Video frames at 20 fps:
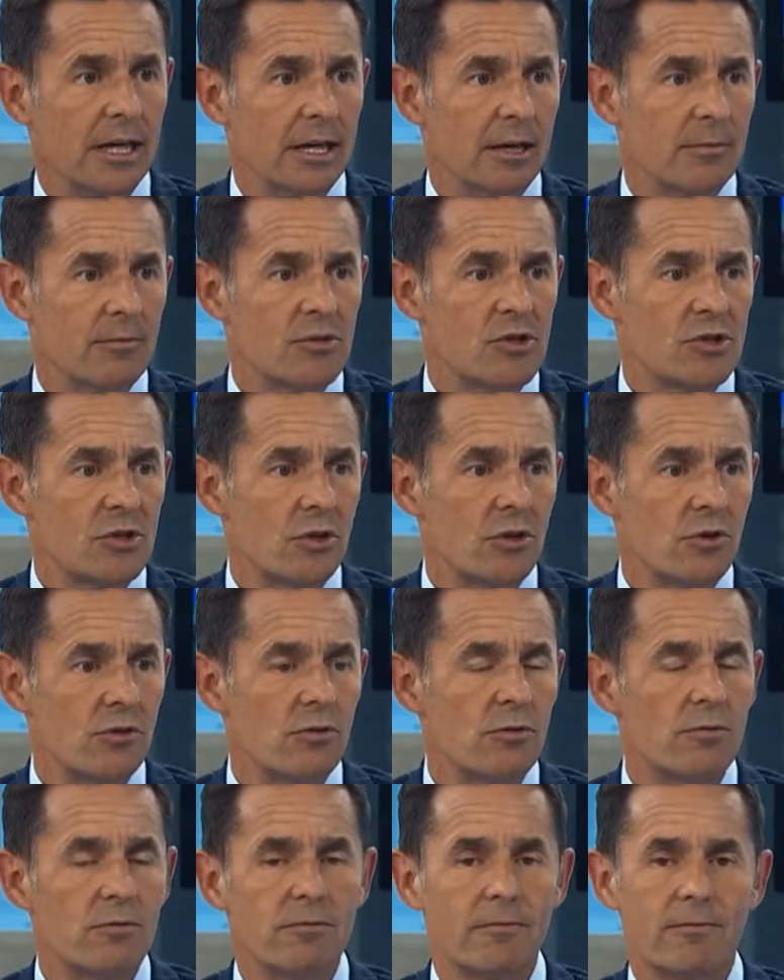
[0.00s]

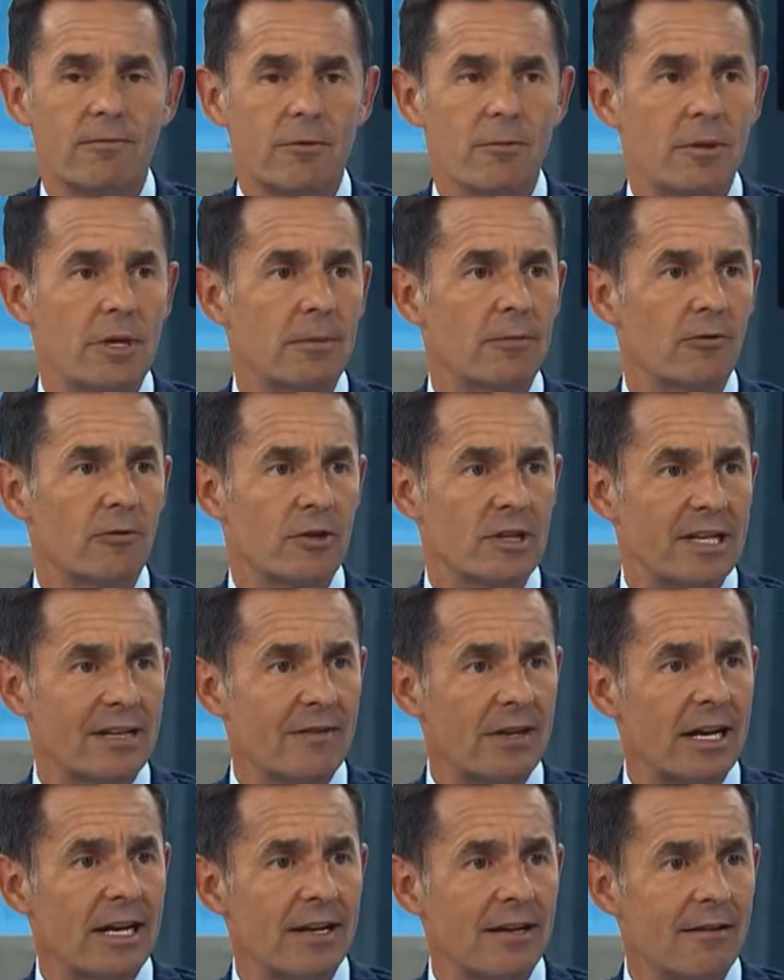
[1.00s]
So for
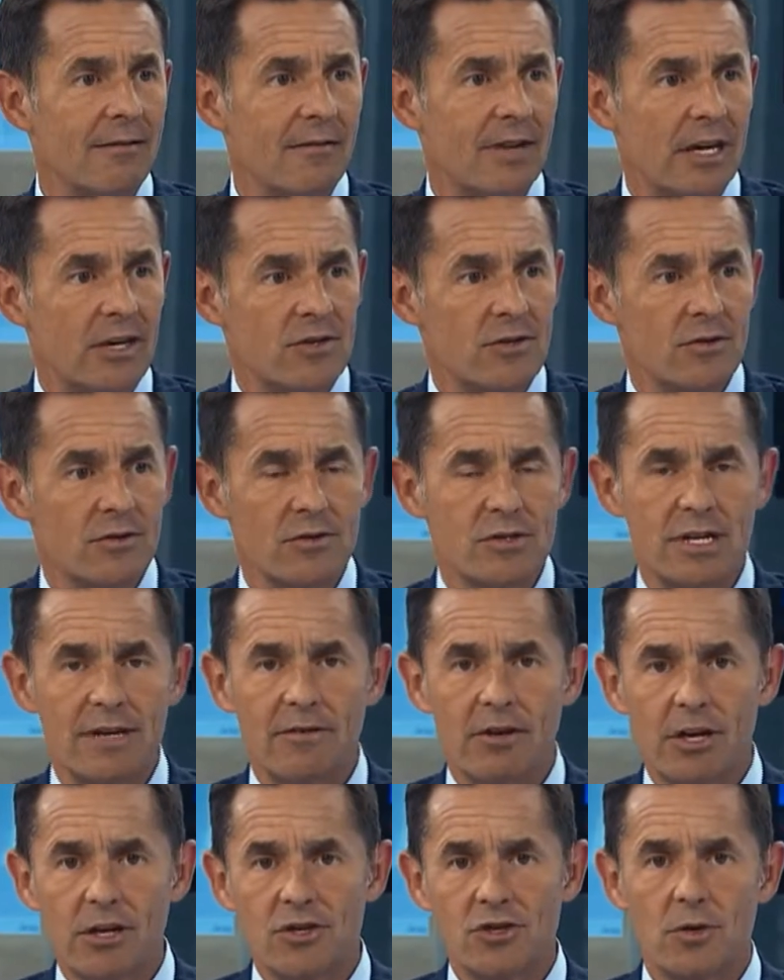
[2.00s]
dividend investors, they've
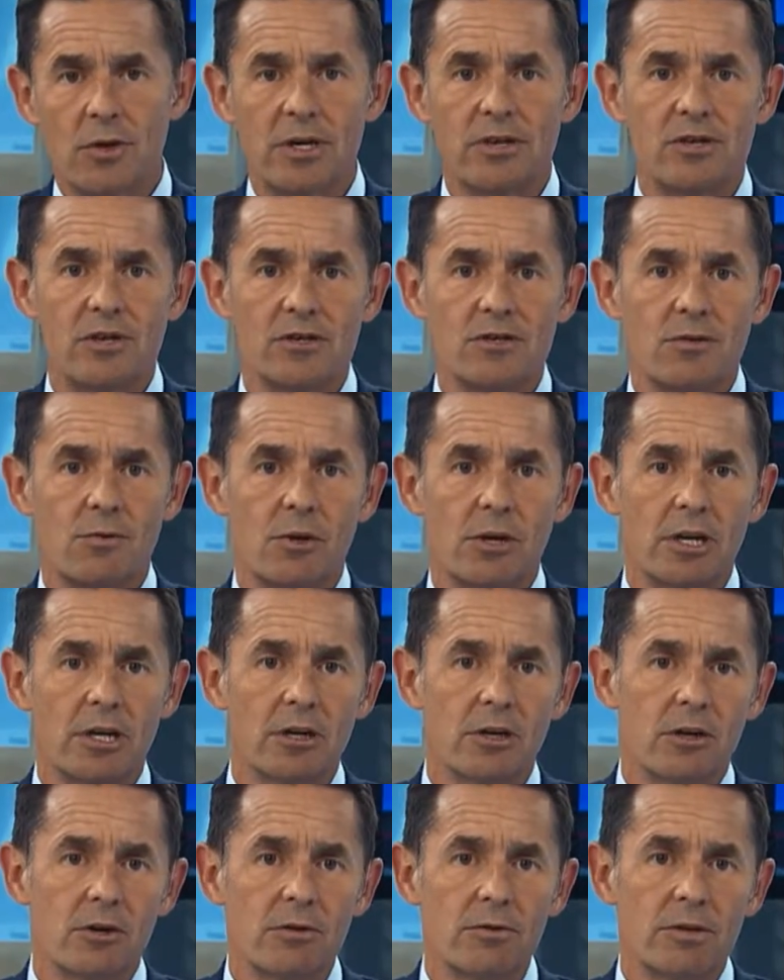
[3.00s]
got a choice as to where to
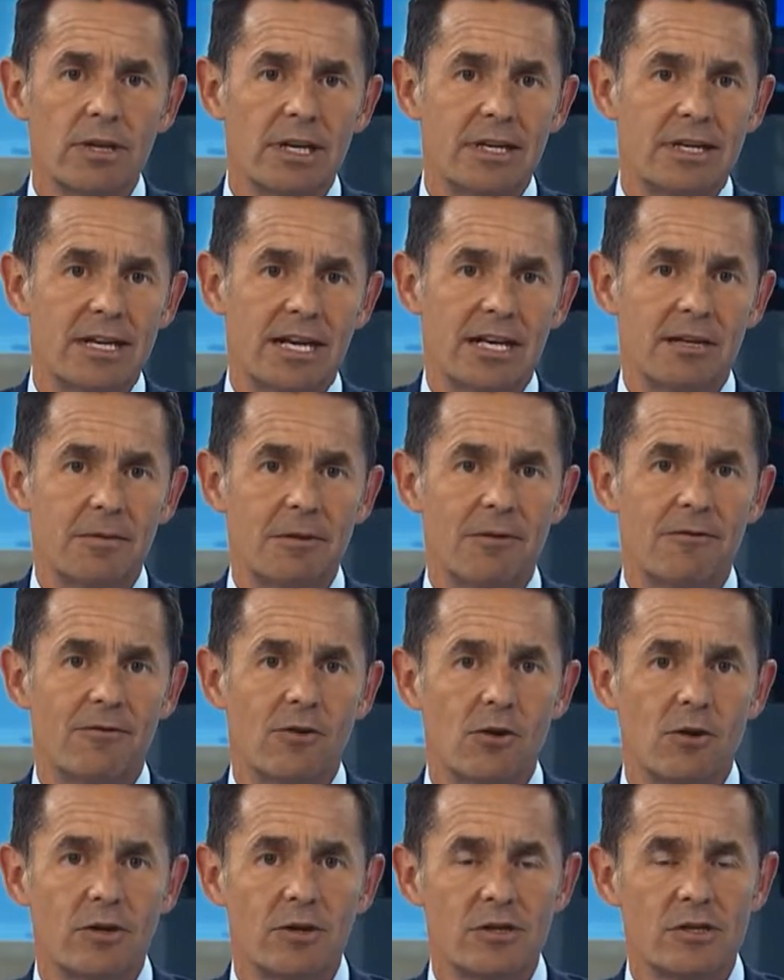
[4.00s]
go. They tend to be
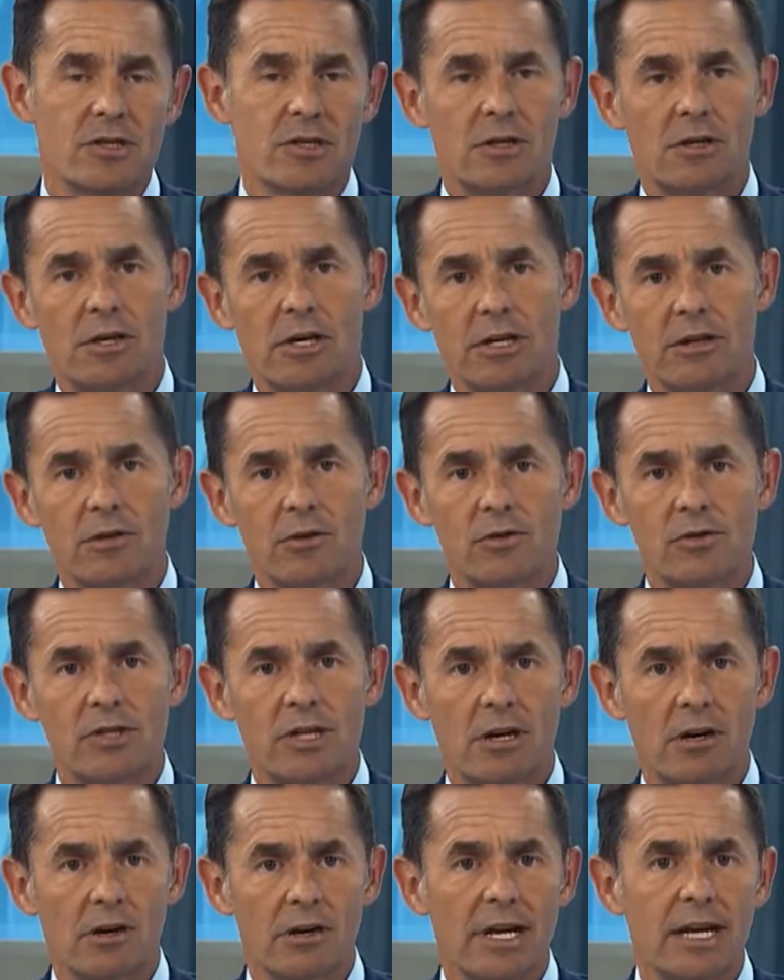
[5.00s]
focused on those
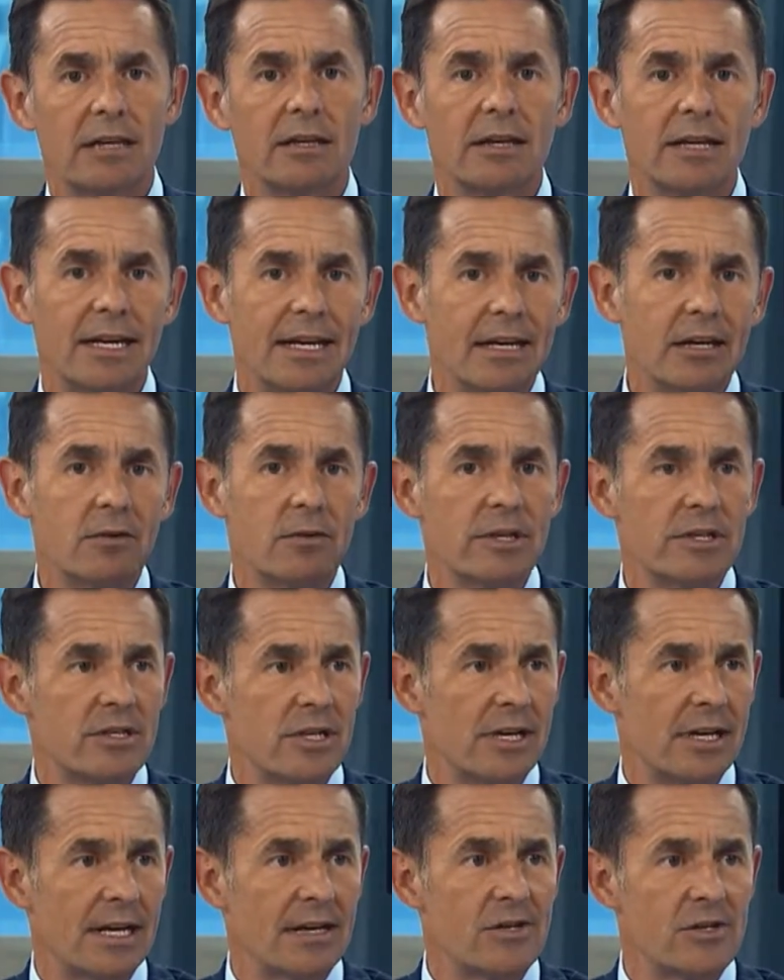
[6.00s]
that are likely to increase
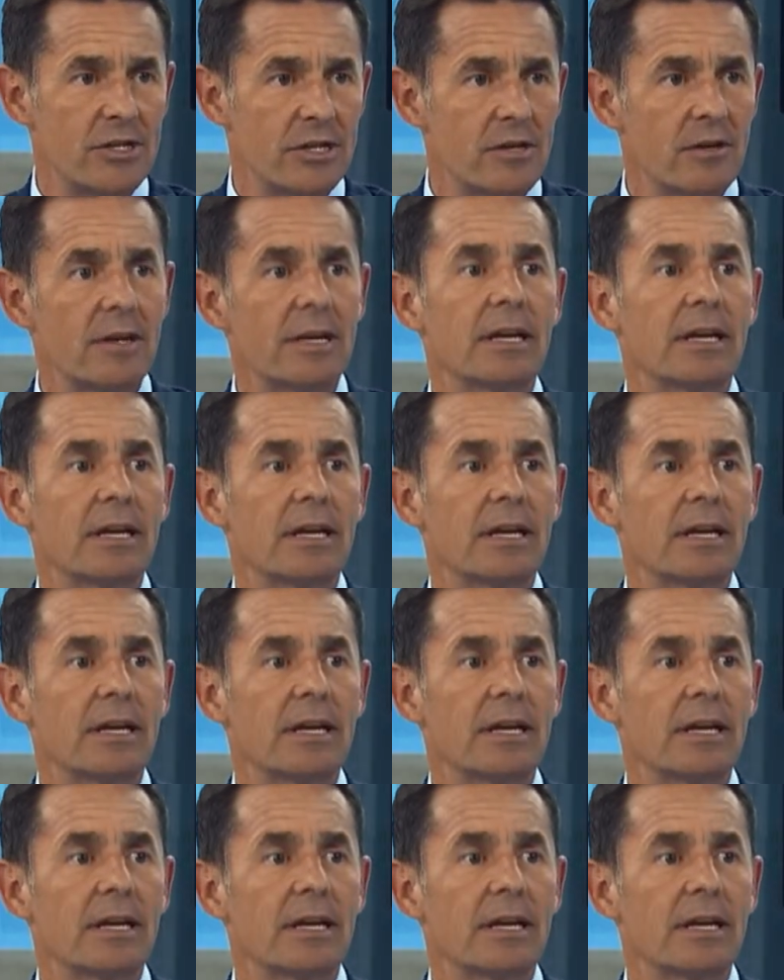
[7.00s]
it next year and